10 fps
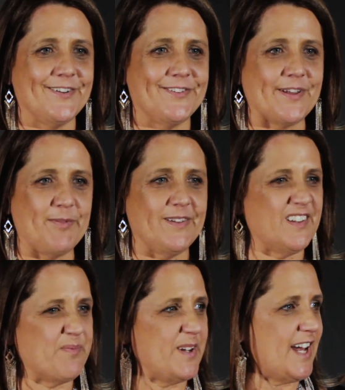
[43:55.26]
Something
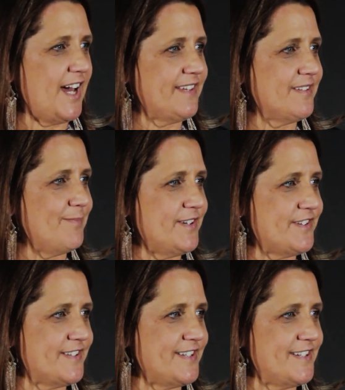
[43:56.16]
that's been hard to
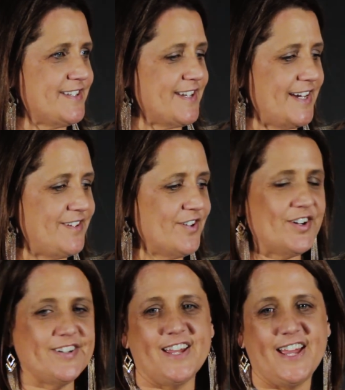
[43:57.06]
measure since day
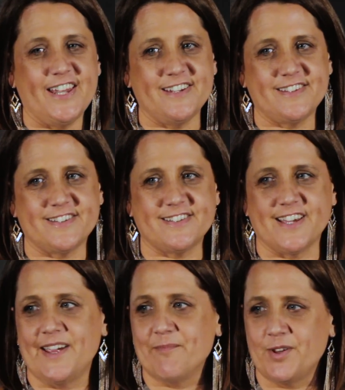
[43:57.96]
dot, and it's the
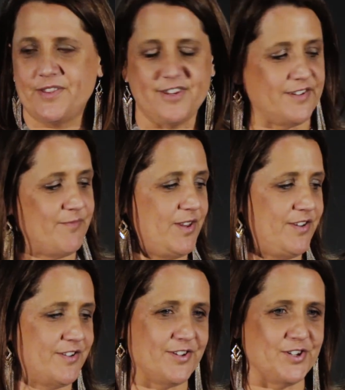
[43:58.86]
same with
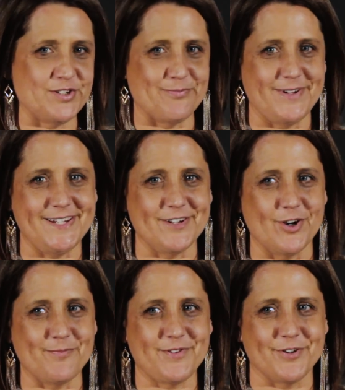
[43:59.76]
your social media.
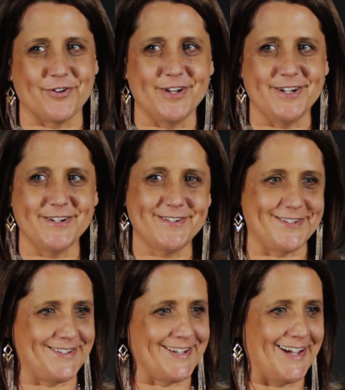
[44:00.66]
I'm sorry
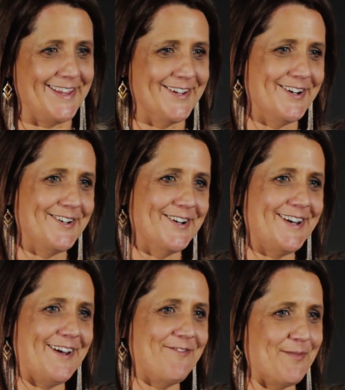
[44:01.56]
to say that I don't
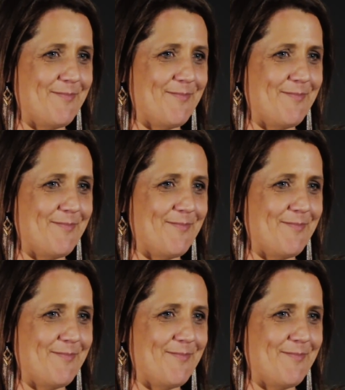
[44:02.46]
have the